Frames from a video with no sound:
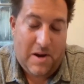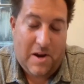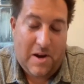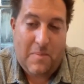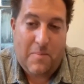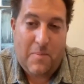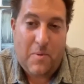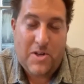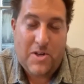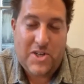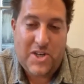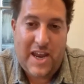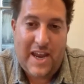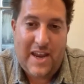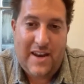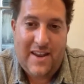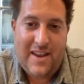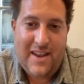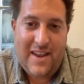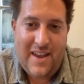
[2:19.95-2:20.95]

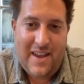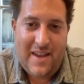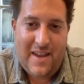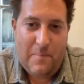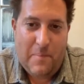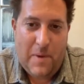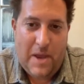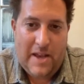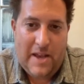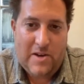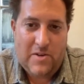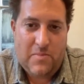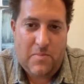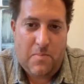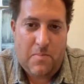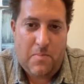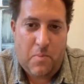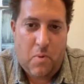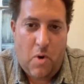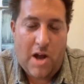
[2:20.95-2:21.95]
appreciate being
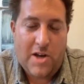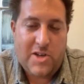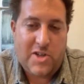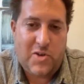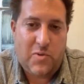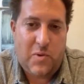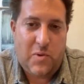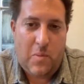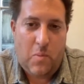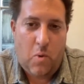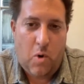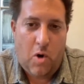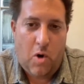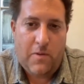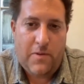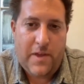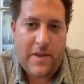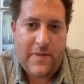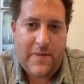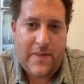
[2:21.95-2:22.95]
brought to a world
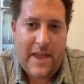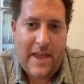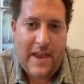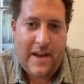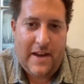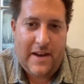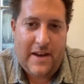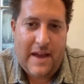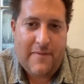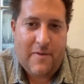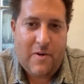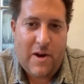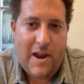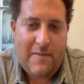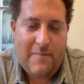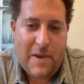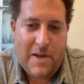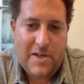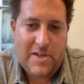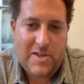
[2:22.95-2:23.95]
that they never have
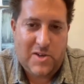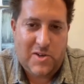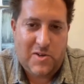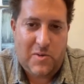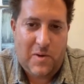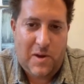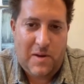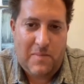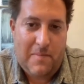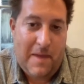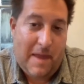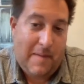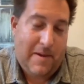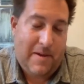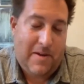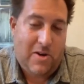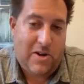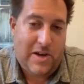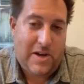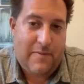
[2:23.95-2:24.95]
been to and maybe
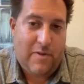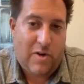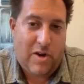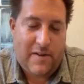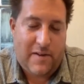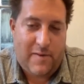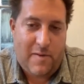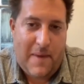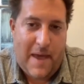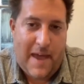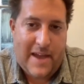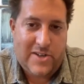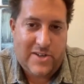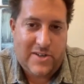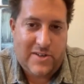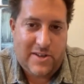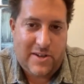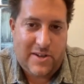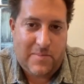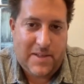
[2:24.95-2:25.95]
never could have
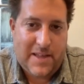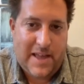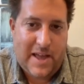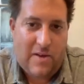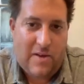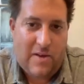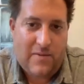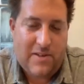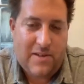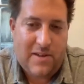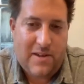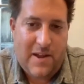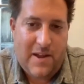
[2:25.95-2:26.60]
imagined themselves.